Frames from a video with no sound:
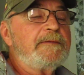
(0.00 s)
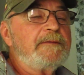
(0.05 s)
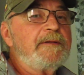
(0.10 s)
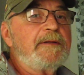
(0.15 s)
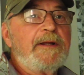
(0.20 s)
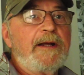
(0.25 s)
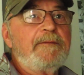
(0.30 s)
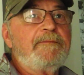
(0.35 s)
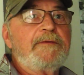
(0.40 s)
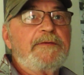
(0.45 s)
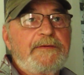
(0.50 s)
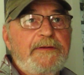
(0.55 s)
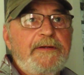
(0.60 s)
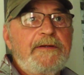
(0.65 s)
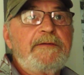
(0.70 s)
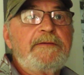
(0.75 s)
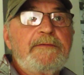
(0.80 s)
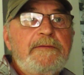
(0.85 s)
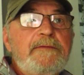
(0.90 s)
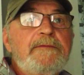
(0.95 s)
and
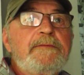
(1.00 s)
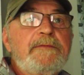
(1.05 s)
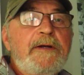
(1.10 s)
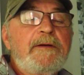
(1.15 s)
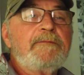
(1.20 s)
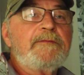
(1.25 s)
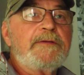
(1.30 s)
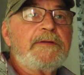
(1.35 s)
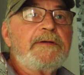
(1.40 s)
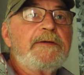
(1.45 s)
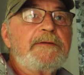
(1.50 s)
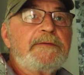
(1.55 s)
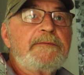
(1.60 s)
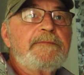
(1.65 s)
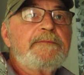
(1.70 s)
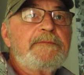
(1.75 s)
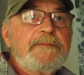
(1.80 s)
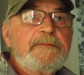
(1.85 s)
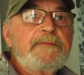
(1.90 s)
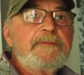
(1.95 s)
everything,
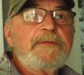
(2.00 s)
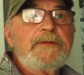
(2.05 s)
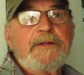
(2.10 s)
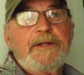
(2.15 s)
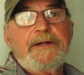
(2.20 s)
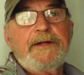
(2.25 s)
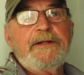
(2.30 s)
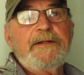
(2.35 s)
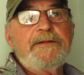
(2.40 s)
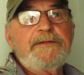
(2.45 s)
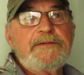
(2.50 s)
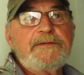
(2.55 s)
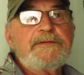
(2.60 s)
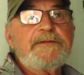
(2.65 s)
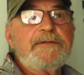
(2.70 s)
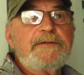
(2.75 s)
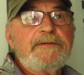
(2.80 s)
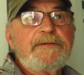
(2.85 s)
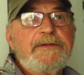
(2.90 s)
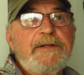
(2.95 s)

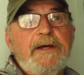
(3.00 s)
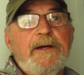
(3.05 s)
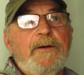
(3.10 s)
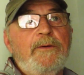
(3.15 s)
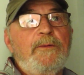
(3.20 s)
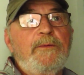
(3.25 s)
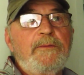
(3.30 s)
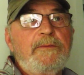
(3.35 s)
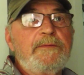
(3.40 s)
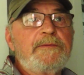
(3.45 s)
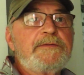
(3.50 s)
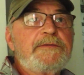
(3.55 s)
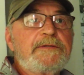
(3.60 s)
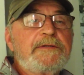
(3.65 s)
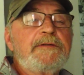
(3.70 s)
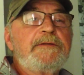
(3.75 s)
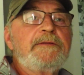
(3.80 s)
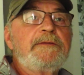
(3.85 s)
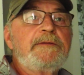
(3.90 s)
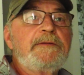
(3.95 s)
linens and towels
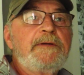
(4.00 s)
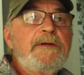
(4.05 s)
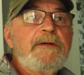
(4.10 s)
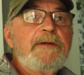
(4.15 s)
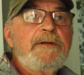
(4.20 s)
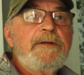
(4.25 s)
and